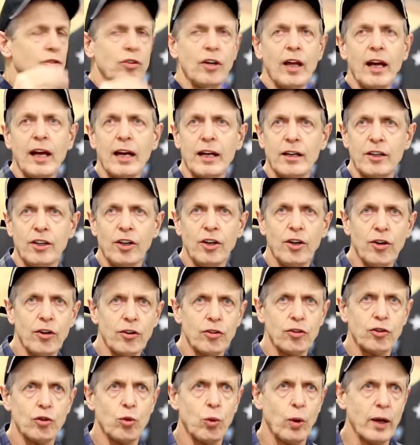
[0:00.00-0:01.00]
down, you're not
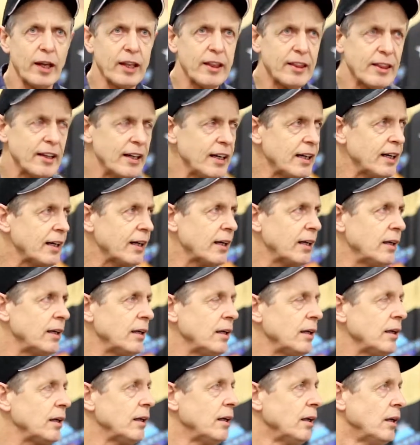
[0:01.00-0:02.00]
as quick
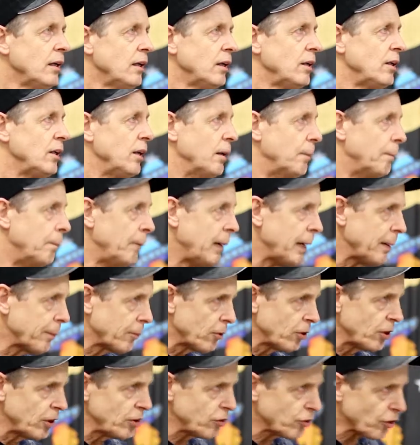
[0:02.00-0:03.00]
thinking, your
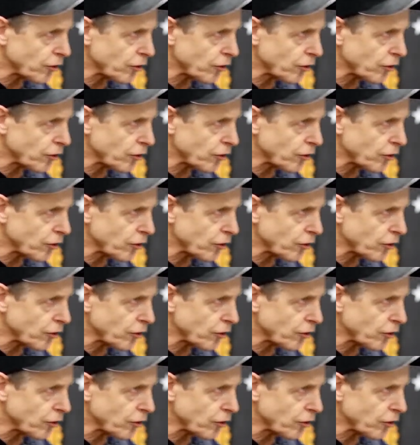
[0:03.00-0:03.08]
memory's